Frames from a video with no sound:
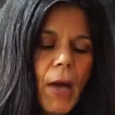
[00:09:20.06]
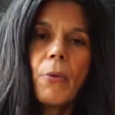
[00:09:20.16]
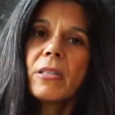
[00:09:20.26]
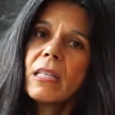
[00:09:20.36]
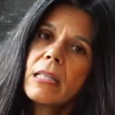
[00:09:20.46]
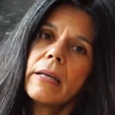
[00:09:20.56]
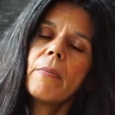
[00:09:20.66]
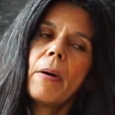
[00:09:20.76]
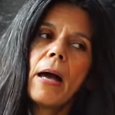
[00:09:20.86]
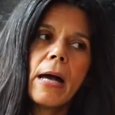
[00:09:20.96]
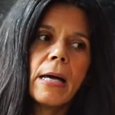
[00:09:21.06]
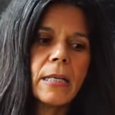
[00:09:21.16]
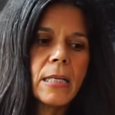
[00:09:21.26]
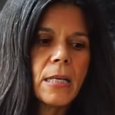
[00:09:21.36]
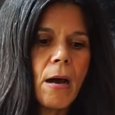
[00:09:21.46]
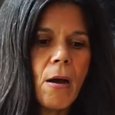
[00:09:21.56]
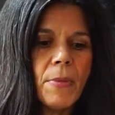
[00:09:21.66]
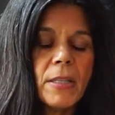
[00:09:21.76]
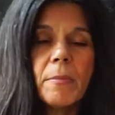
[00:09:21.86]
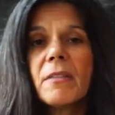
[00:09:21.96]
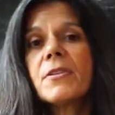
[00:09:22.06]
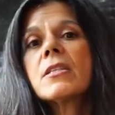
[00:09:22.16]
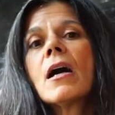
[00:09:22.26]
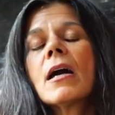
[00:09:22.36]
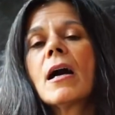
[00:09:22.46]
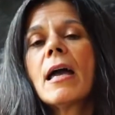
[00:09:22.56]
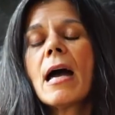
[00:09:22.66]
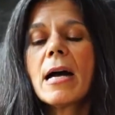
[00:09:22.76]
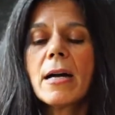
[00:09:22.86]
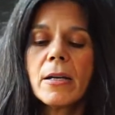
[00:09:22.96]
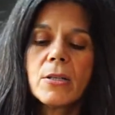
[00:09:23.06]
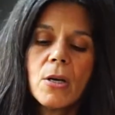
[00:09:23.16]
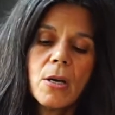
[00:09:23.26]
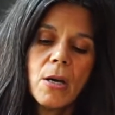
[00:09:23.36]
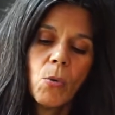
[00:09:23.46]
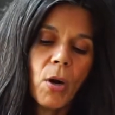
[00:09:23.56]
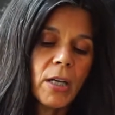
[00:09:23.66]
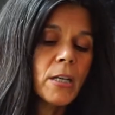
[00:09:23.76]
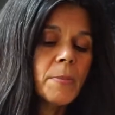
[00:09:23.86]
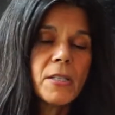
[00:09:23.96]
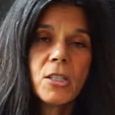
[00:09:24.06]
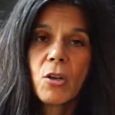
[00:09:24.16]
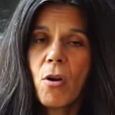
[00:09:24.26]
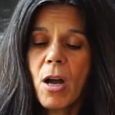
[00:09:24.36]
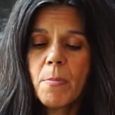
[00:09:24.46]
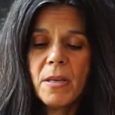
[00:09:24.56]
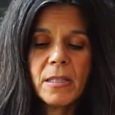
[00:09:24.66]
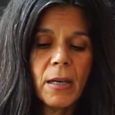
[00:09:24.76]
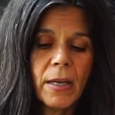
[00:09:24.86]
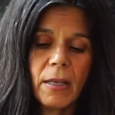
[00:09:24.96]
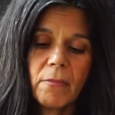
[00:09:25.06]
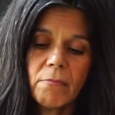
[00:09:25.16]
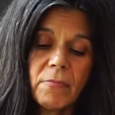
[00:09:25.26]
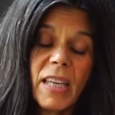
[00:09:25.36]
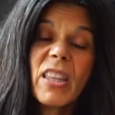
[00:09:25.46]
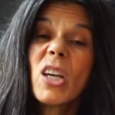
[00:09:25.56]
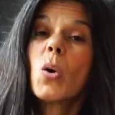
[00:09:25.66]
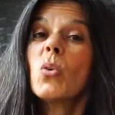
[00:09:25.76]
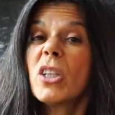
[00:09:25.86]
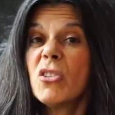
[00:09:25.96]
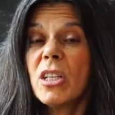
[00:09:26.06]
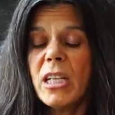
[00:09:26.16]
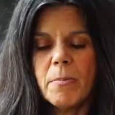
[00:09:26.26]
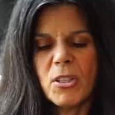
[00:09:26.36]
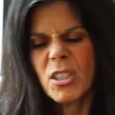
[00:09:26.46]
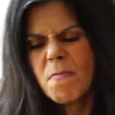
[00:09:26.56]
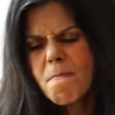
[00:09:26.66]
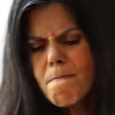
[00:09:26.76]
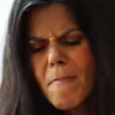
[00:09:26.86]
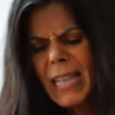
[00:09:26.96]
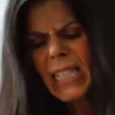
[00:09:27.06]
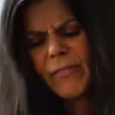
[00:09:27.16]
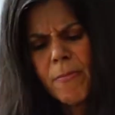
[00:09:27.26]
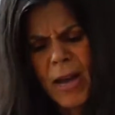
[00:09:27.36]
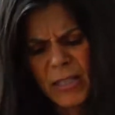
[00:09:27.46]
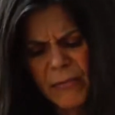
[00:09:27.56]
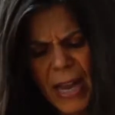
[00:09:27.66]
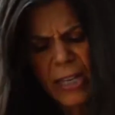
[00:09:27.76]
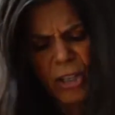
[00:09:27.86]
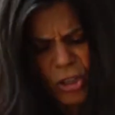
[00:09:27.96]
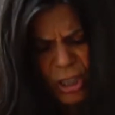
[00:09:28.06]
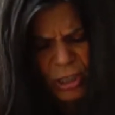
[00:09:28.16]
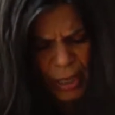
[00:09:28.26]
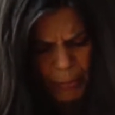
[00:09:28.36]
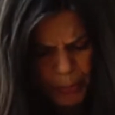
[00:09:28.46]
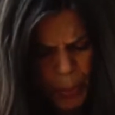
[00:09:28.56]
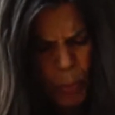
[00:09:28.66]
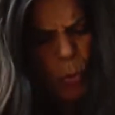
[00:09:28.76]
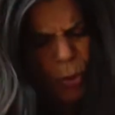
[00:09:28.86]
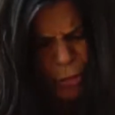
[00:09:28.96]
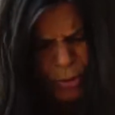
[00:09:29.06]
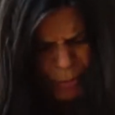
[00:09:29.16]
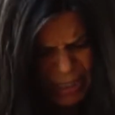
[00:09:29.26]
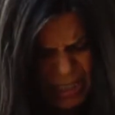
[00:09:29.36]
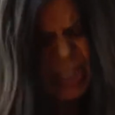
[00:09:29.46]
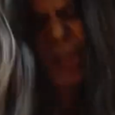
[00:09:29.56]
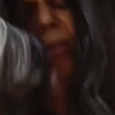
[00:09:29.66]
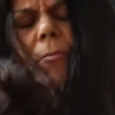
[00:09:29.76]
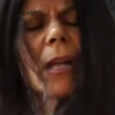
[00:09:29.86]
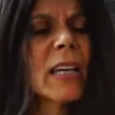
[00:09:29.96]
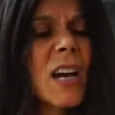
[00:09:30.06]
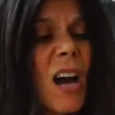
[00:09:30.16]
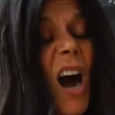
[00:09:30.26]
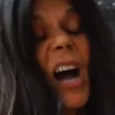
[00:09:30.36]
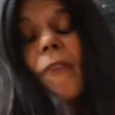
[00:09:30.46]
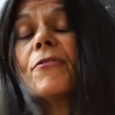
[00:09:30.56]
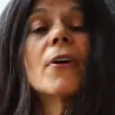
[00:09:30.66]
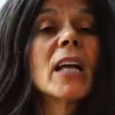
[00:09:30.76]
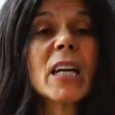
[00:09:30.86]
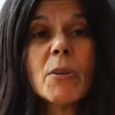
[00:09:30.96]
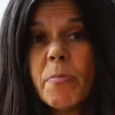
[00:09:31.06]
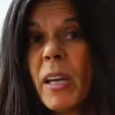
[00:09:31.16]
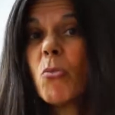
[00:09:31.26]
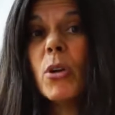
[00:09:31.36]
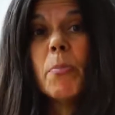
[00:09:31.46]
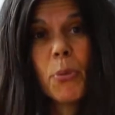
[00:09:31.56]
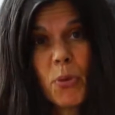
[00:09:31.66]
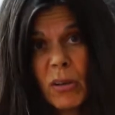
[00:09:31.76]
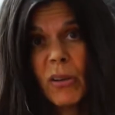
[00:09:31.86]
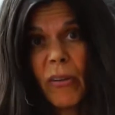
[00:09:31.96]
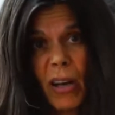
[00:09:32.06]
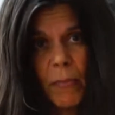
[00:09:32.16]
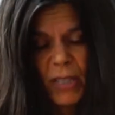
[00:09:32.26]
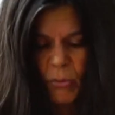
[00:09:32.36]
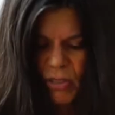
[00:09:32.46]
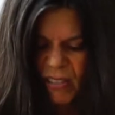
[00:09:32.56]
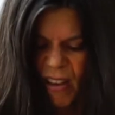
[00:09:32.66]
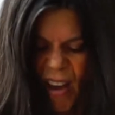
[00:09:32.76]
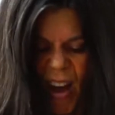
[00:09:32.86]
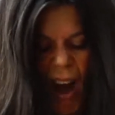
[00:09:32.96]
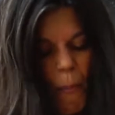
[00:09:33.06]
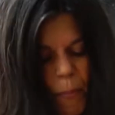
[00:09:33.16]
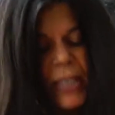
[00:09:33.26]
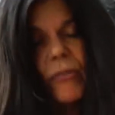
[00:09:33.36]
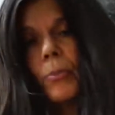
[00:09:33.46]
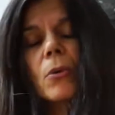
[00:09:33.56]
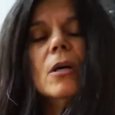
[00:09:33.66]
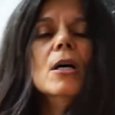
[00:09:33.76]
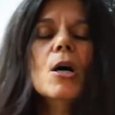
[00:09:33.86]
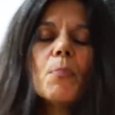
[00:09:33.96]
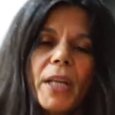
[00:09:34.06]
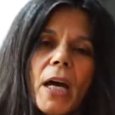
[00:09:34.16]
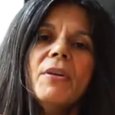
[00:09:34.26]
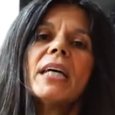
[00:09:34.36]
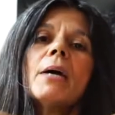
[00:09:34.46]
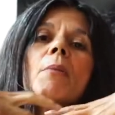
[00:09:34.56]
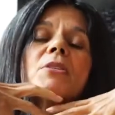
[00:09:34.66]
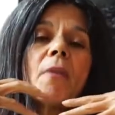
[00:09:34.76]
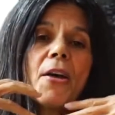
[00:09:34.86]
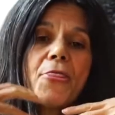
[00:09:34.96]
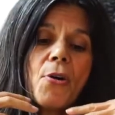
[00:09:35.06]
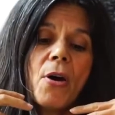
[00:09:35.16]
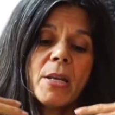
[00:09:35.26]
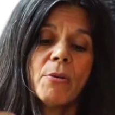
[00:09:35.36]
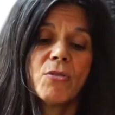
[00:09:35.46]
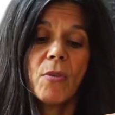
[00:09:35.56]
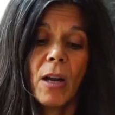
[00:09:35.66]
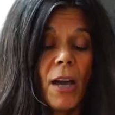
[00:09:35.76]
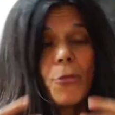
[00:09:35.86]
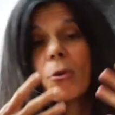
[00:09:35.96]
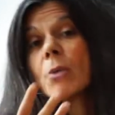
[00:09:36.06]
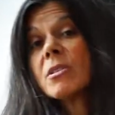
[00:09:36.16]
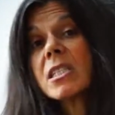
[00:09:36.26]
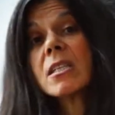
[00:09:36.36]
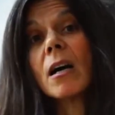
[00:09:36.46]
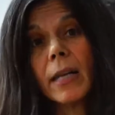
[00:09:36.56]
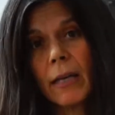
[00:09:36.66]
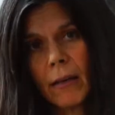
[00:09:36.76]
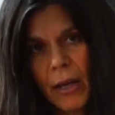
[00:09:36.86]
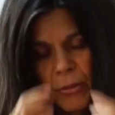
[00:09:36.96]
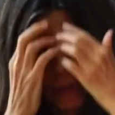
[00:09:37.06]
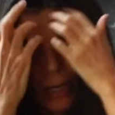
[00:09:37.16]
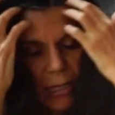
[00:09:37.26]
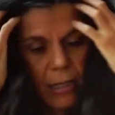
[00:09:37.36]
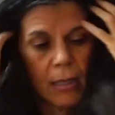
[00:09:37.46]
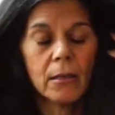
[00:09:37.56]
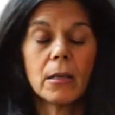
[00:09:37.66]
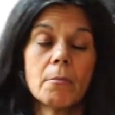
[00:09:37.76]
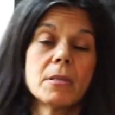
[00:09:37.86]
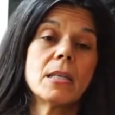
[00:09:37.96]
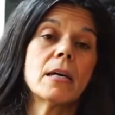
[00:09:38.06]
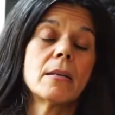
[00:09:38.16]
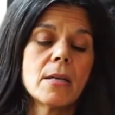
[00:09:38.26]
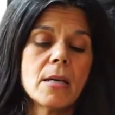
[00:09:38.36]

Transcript: I went to sleep, and in the middle of the night, I had what can only be described as like, they call it Kundalini, but just massive amounts of energy just like pouring through my system. Like I felt like I was being reprogrammed. It was unbelievable. But it only came up to my throat, and I thought I was dying. I thought, that's it, I'm dead.